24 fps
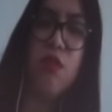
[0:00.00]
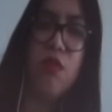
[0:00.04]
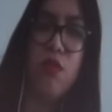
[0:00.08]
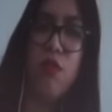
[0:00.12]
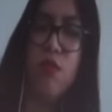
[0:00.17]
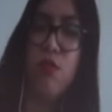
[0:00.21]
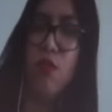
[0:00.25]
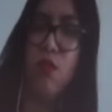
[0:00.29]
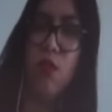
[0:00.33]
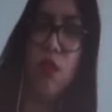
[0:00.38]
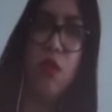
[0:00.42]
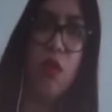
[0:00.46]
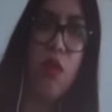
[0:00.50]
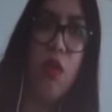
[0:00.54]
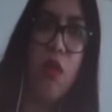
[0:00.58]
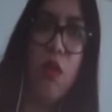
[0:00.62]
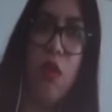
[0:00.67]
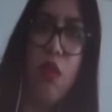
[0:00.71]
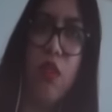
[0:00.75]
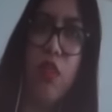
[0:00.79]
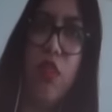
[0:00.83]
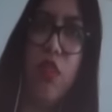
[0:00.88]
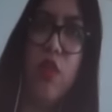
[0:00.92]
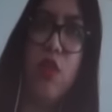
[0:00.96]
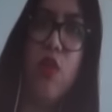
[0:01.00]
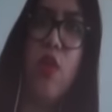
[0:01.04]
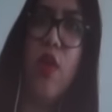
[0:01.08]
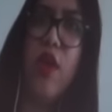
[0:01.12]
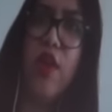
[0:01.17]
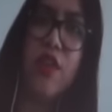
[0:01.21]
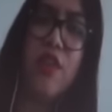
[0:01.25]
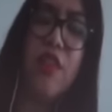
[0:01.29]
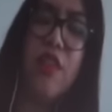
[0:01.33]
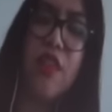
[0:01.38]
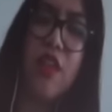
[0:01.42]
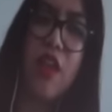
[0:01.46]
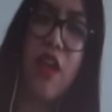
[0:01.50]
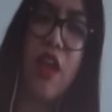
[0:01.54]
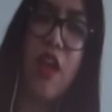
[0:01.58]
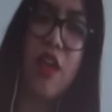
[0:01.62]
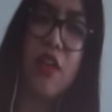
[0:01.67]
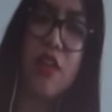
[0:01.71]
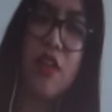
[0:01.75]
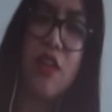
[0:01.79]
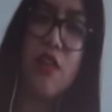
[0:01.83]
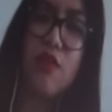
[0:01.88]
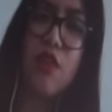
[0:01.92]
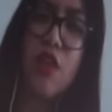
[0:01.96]
or with all you are
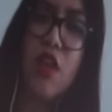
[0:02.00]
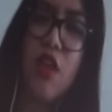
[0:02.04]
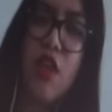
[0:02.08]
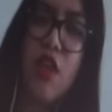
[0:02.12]
interacting?